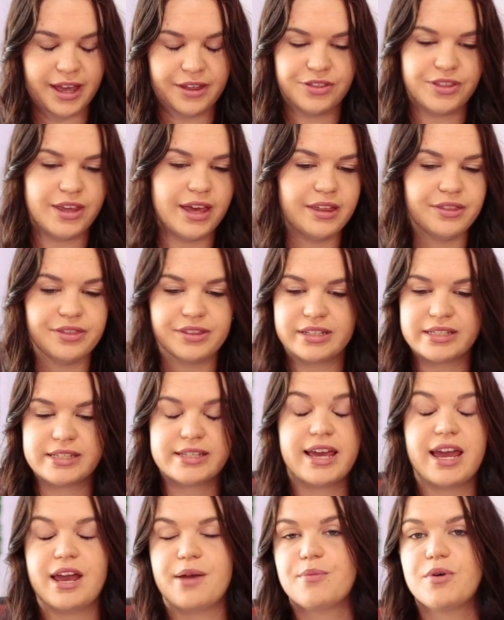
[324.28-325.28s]
And then the
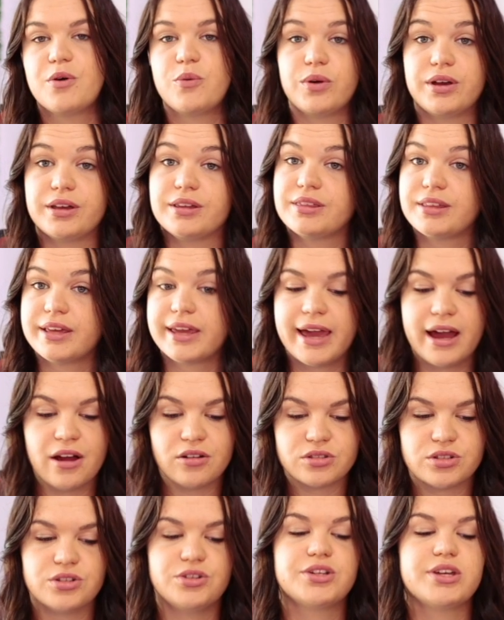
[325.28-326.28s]
same with the
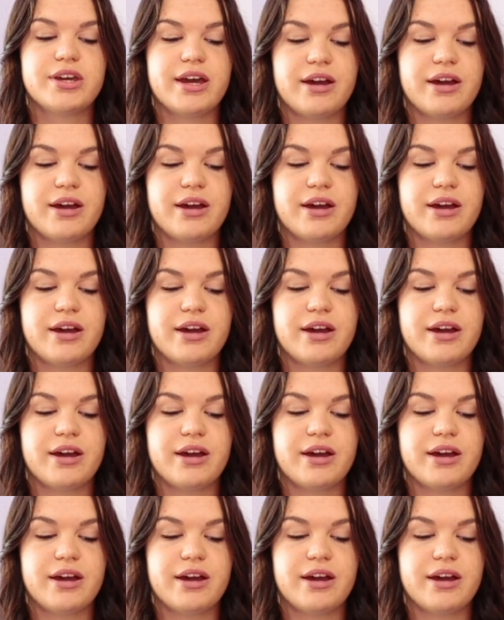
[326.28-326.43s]
counter, you